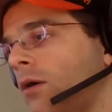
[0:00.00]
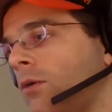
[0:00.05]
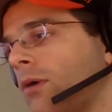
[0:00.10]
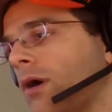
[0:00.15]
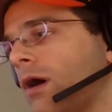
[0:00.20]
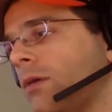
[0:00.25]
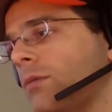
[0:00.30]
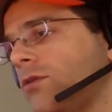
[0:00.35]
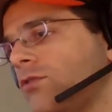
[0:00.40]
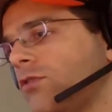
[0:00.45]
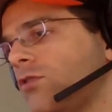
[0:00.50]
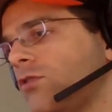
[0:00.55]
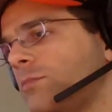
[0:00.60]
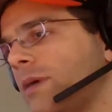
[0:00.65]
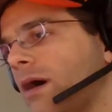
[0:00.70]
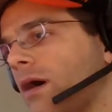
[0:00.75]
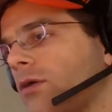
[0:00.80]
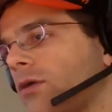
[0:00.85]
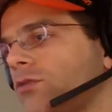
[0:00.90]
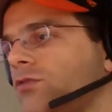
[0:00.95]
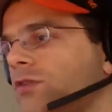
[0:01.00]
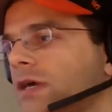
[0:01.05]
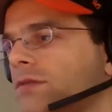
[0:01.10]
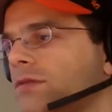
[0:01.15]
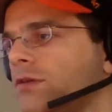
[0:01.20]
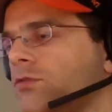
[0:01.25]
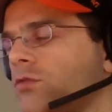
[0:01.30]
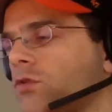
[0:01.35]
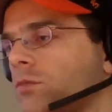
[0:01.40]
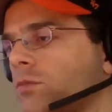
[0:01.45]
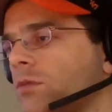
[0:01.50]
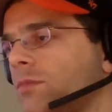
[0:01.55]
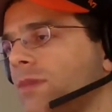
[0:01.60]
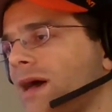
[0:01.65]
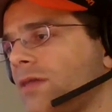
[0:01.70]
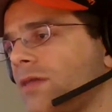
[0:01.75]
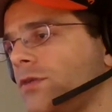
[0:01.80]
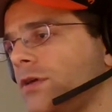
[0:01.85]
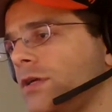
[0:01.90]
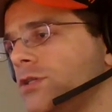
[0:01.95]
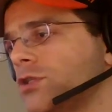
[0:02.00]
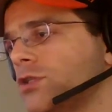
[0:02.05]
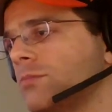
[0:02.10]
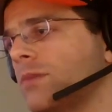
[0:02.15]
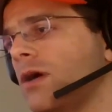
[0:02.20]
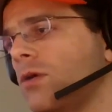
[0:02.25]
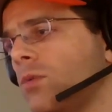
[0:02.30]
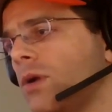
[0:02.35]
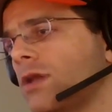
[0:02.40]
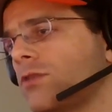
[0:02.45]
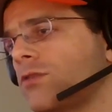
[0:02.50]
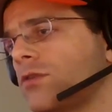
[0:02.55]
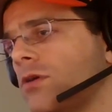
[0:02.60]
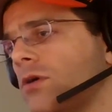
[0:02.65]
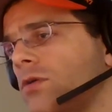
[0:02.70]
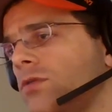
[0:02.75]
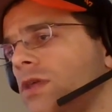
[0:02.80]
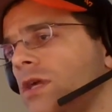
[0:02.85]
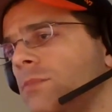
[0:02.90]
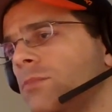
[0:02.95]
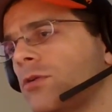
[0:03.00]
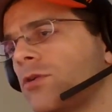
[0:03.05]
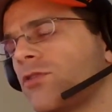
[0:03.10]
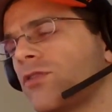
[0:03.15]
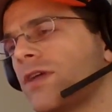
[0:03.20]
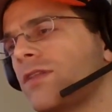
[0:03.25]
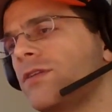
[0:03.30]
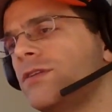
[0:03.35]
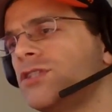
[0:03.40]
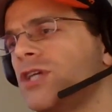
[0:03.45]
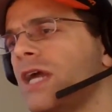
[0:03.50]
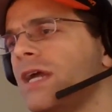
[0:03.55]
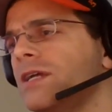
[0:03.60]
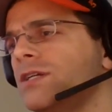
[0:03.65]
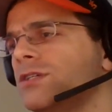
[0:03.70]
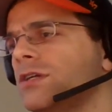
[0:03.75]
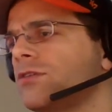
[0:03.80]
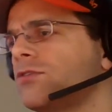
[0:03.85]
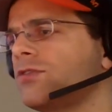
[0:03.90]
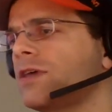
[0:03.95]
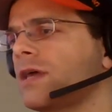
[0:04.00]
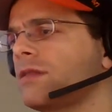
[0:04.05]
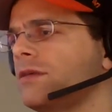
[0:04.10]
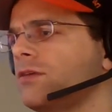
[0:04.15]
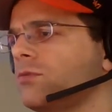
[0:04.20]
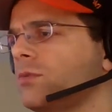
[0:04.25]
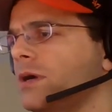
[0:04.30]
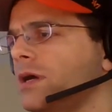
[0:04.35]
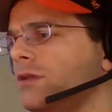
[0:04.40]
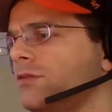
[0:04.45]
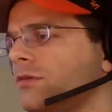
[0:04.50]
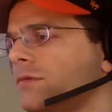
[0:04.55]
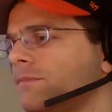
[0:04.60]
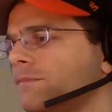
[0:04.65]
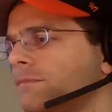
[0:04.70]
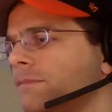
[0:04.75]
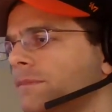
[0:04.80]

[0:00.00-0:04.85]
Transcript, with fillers: While Mrs. Bell, Stanley's former math teacher, might want to know the percent change in Stanley's weight,